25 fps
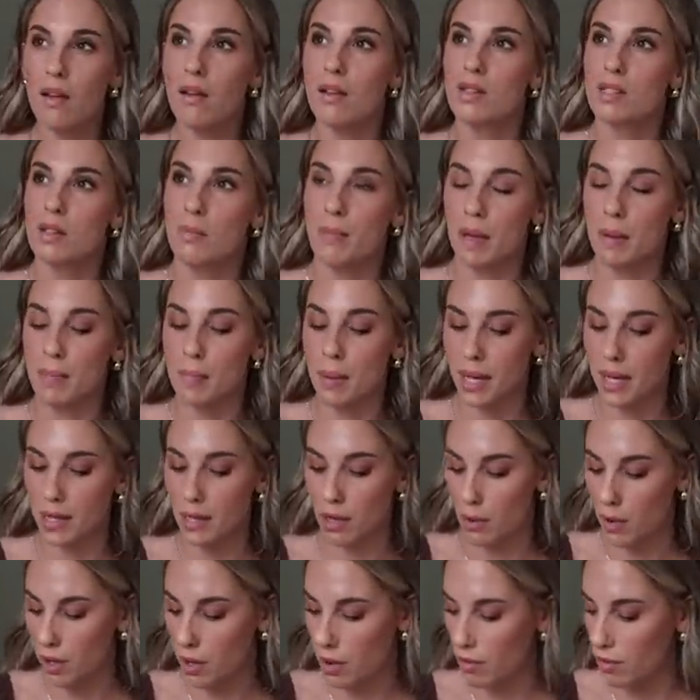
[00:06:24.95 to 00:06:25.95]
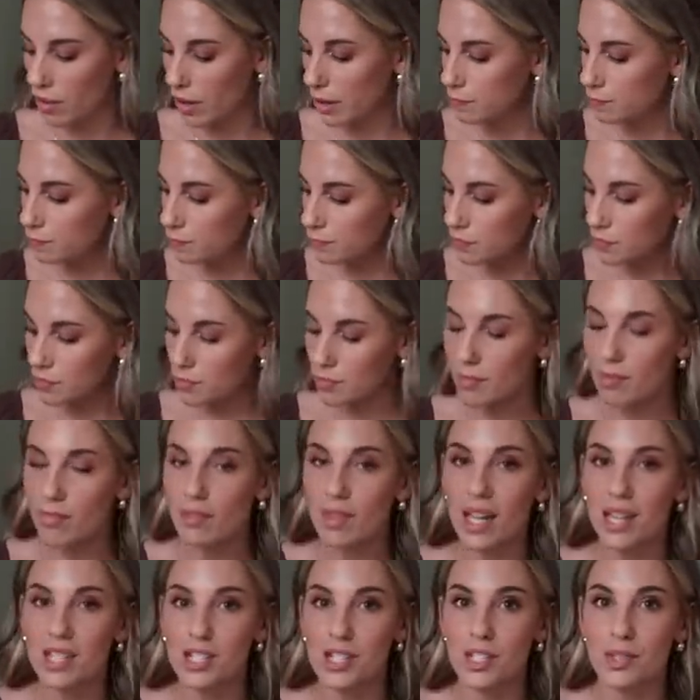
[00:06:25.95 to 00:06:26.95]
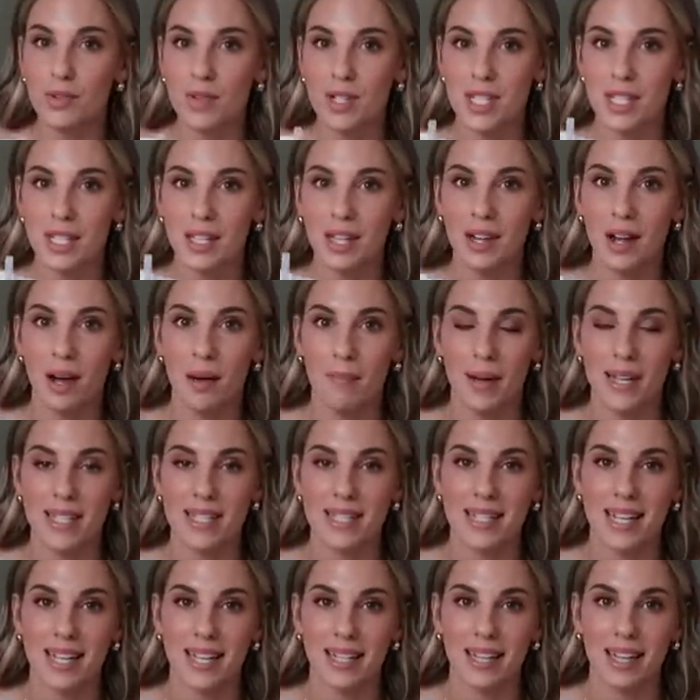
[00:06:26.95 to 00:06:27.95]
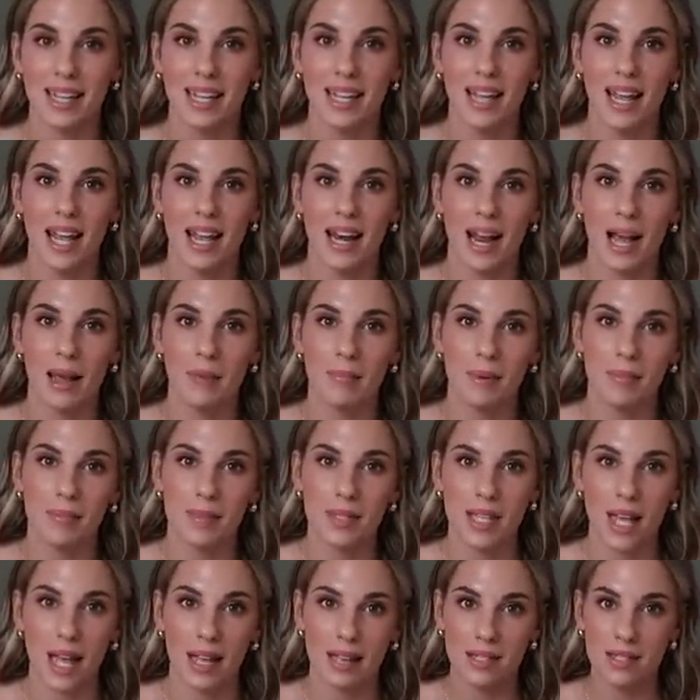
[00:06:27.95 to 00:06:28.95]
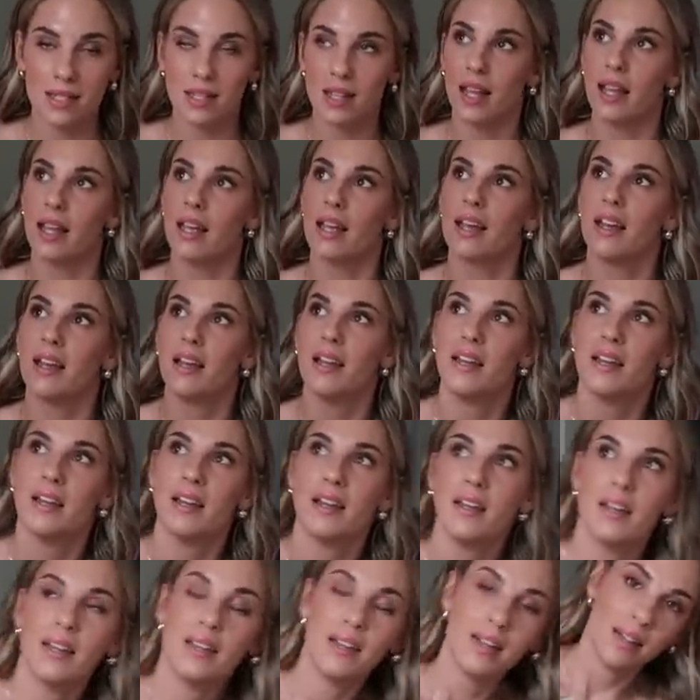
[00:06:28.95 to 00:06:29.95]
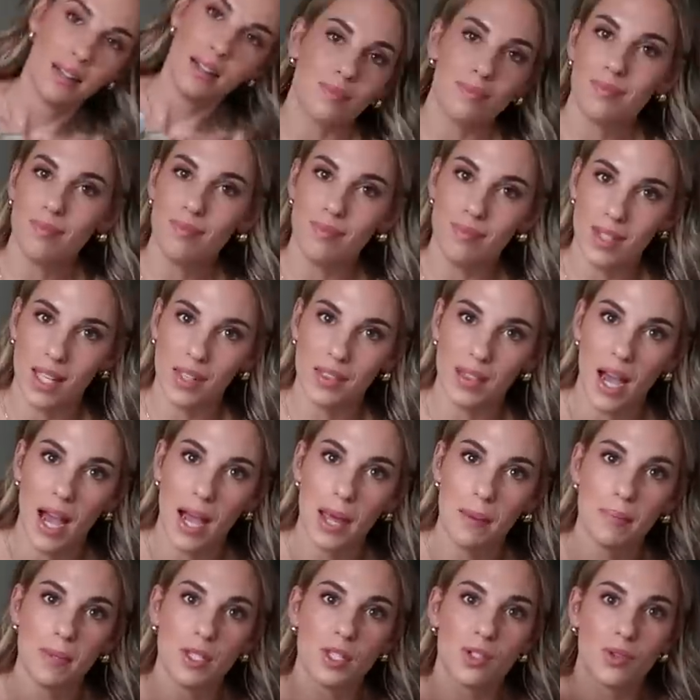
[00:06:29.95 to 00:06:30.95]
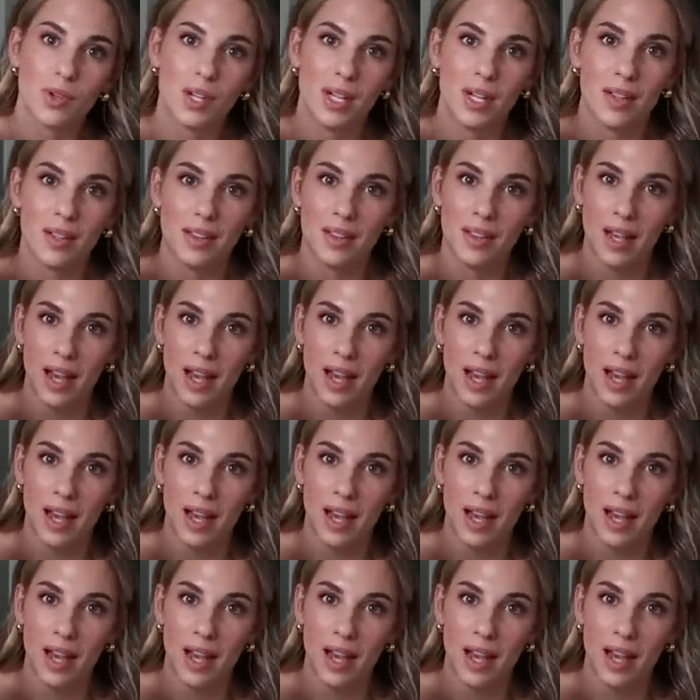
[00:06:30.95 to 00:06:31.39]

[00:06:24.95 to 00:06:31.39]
There's a big plane going over. I just recently got my Stanley and I'm obsessed. Like, the hype is real.